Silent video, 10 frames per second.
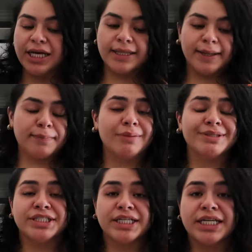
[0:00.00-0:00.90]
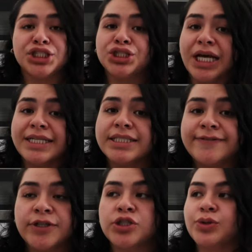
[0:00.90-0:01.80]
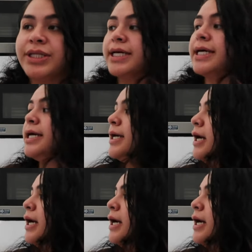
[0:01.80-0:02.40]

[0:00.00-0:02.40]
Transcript: And then probably just eat 2 slices of toast with it.